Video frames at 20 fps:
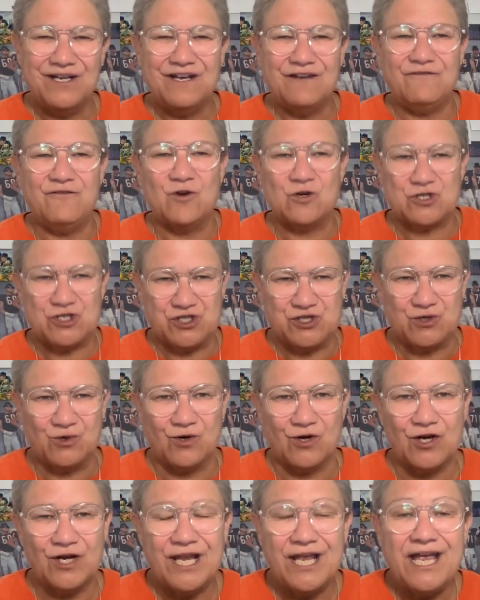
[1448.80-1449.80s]
for
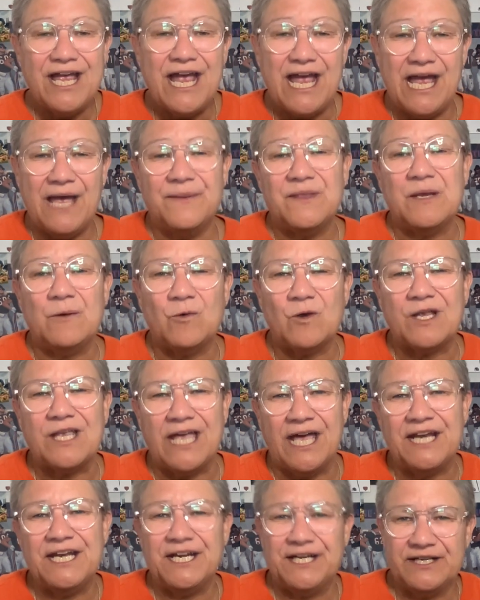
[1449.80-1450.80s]
sure. And
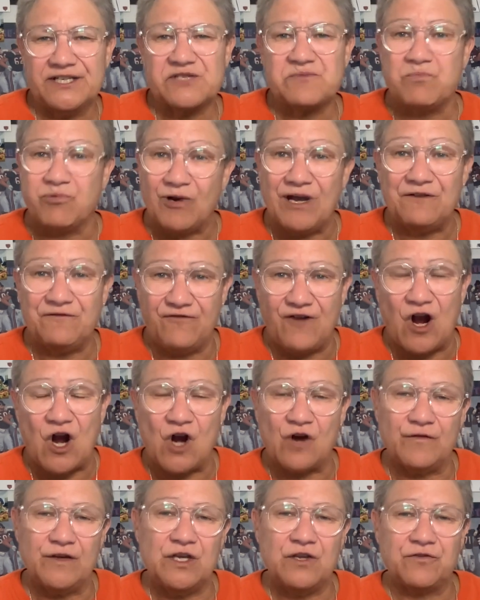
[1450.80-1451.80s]
it is Brett
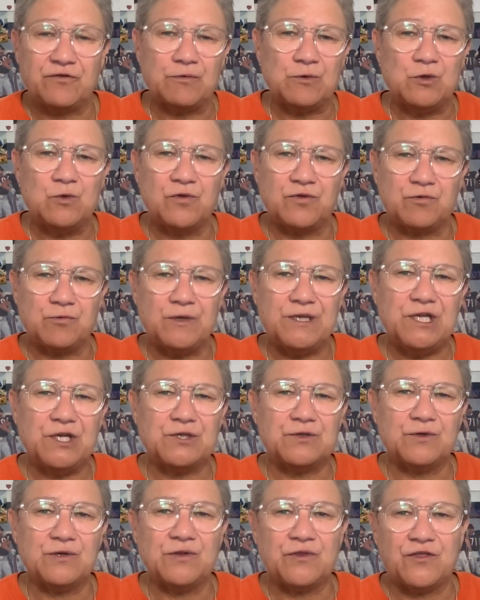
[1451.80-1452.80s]
Favre. He threw
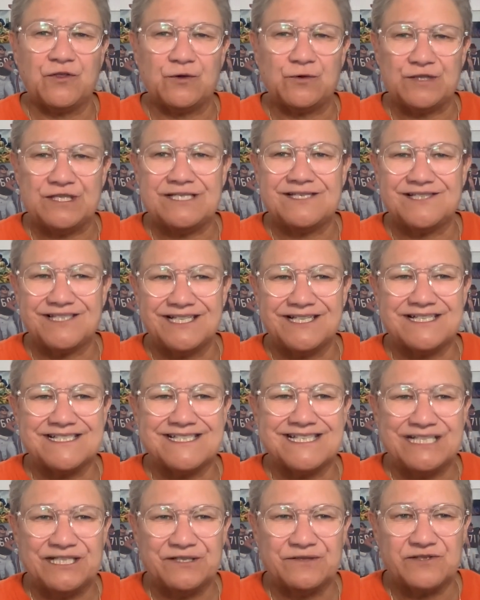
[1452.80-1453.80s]

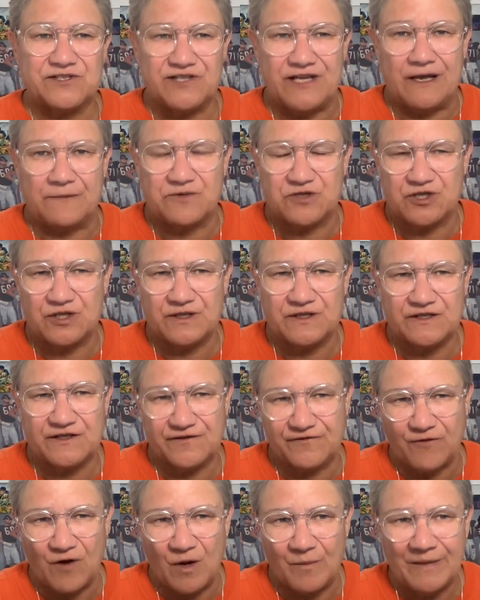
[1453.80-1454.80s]
336
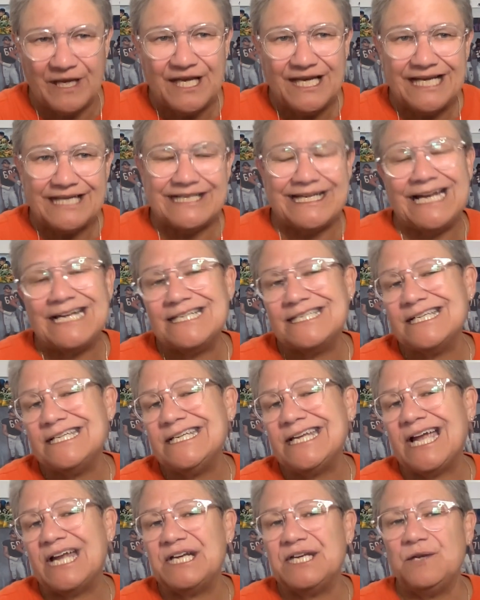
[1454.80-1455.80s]
interceptions from
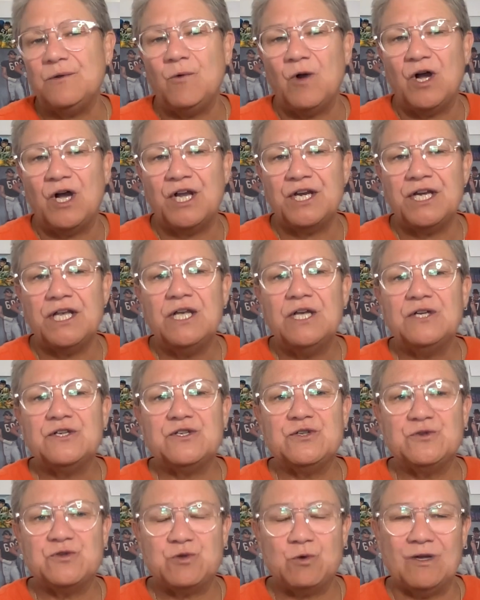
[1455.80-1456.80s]
1991
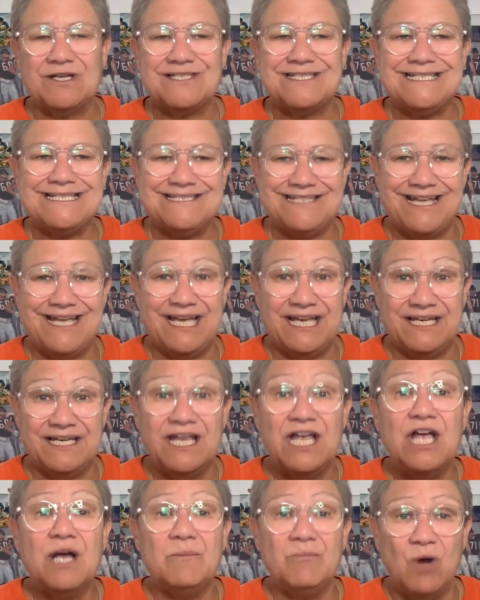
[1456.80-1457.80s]
to 2010,
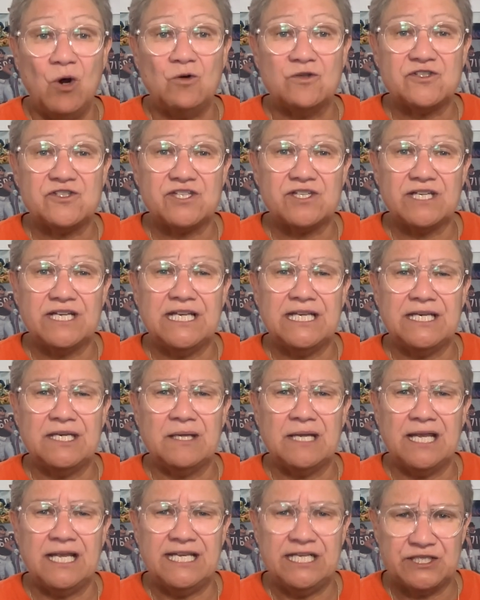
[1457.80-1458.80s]
most
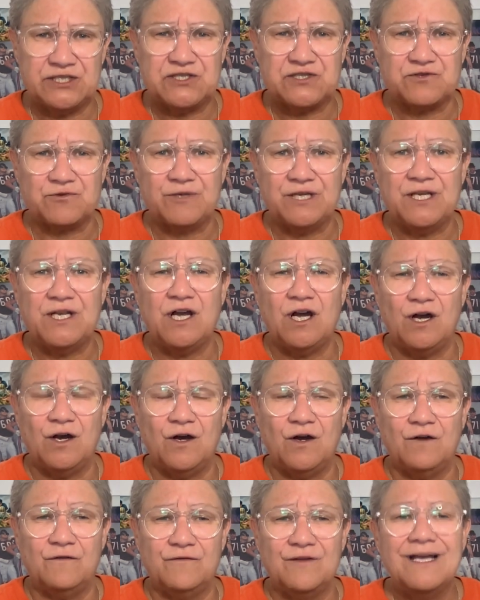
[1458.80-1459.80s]
in history
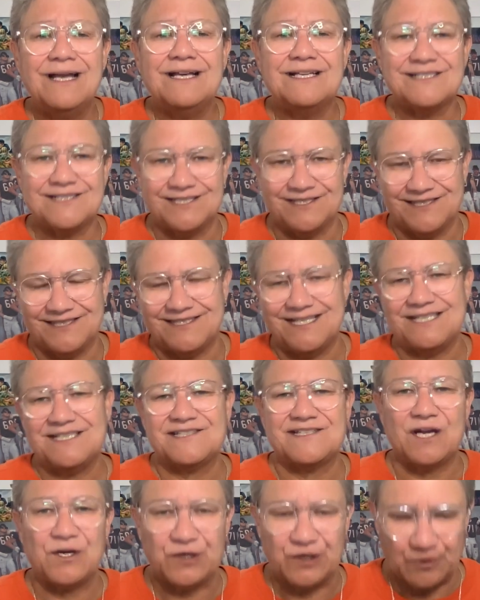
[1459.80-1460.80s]
of since they
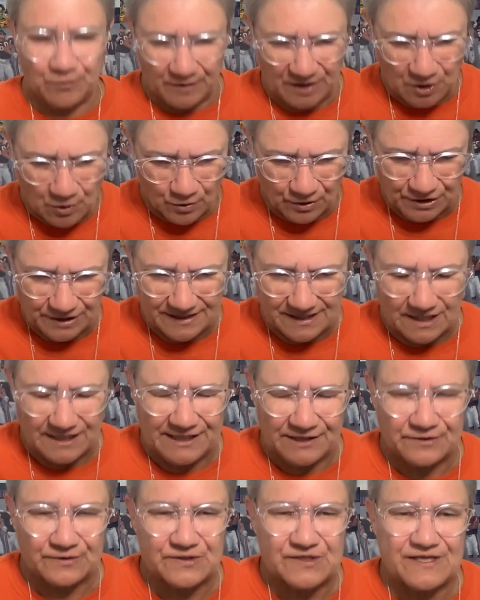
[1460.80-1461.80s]
started recording
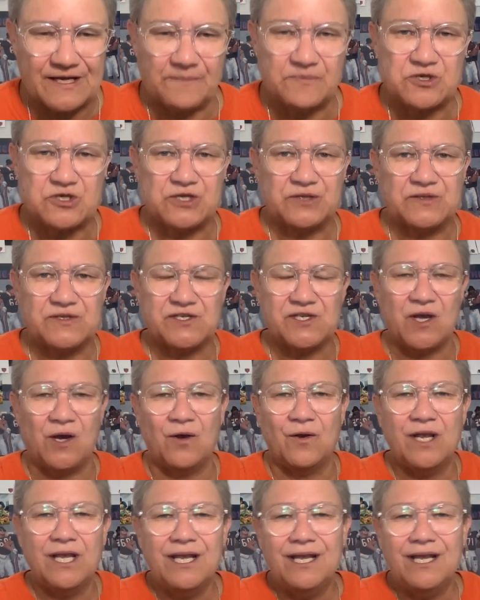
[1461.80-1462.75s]
interceptions. So,